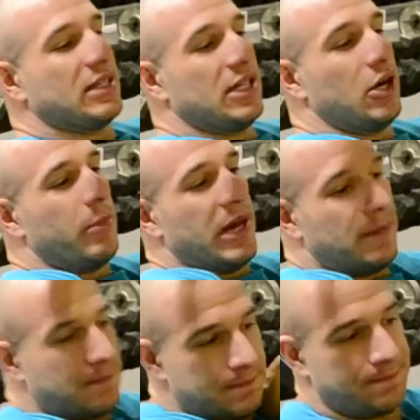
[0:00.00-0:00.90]
a little bit
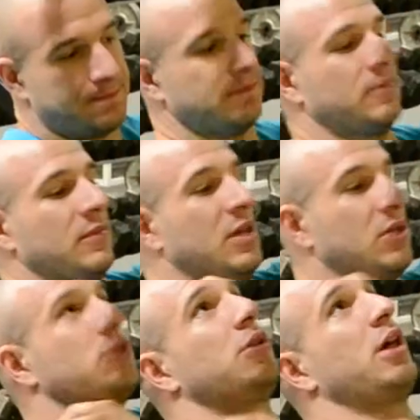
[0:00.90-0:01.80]

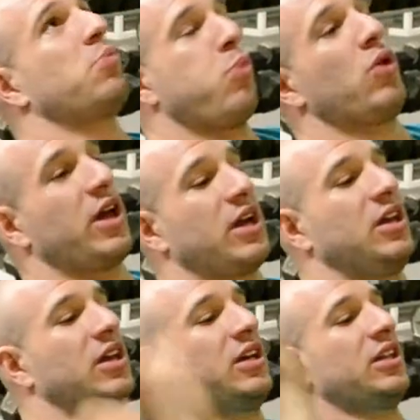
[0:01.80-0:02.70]
so I can go like
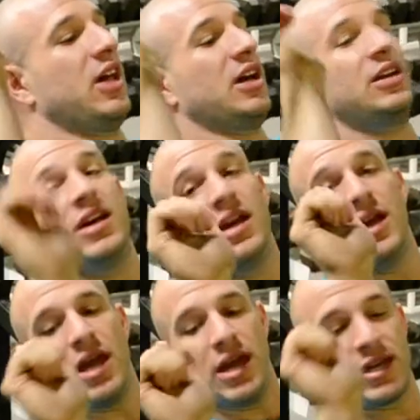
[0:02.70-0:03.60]
an incline
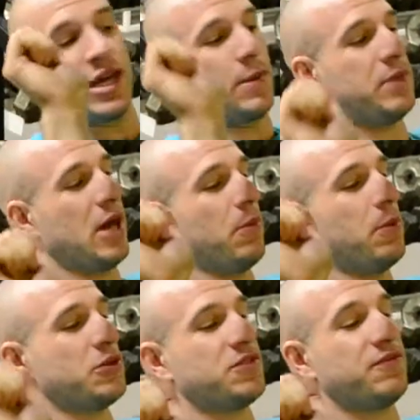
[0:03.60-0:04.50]
and keep the
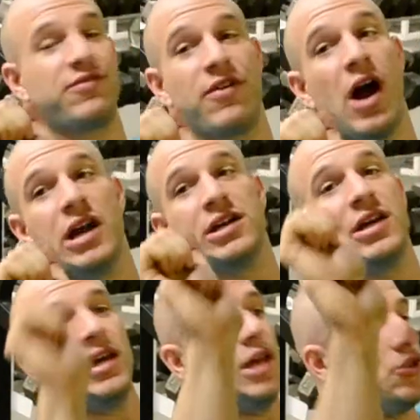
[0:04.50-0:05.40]
elbows in front
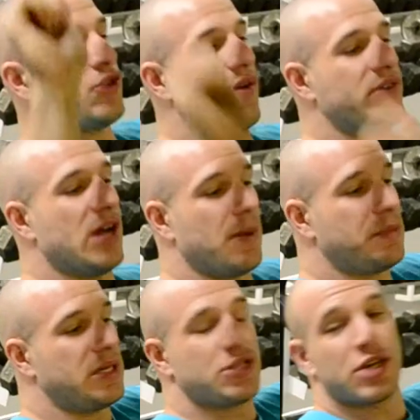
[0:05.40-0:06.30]
and drive it up.
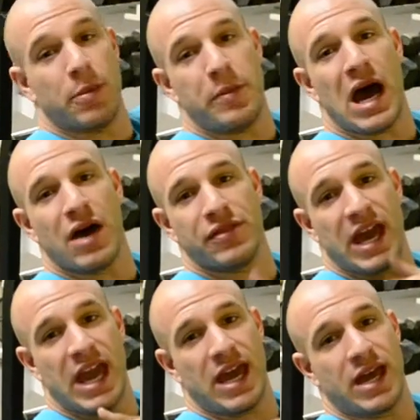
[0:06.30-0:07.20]
It's going to pound the
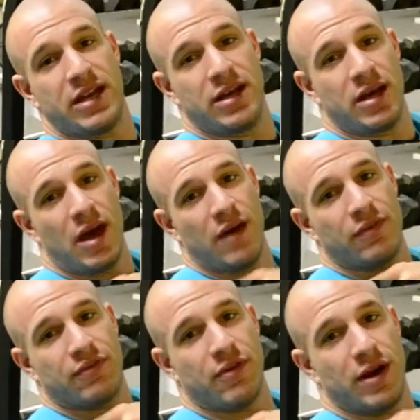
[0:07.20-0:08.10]
head of
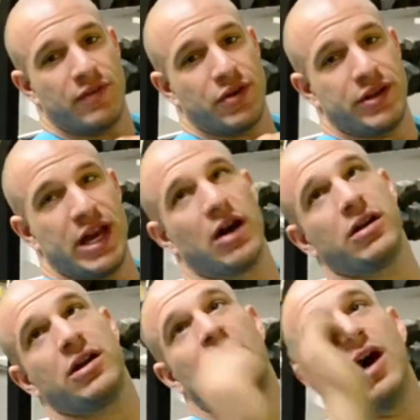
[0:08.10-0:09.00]
the front of your delt
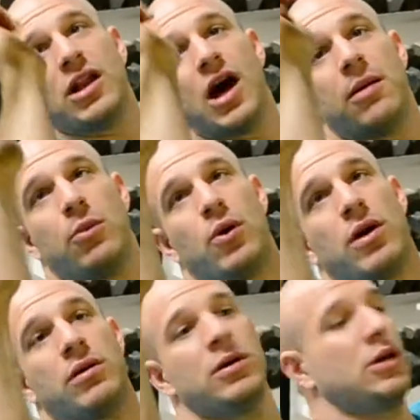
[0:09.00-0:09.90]
a lot more.
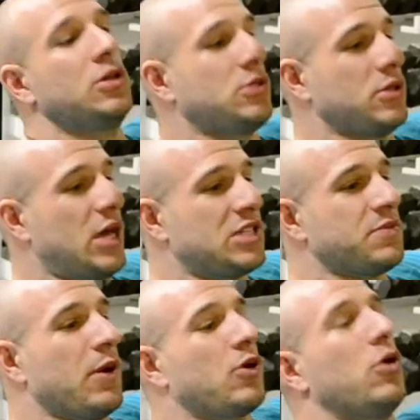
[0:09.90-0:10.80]
So that's
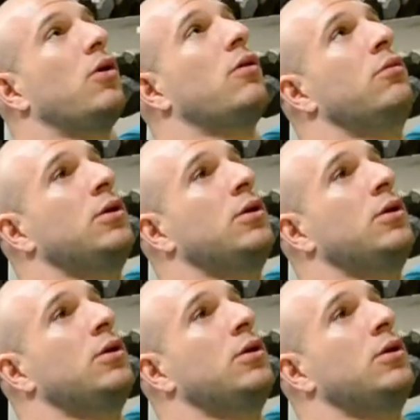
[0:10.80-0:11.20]
my goal.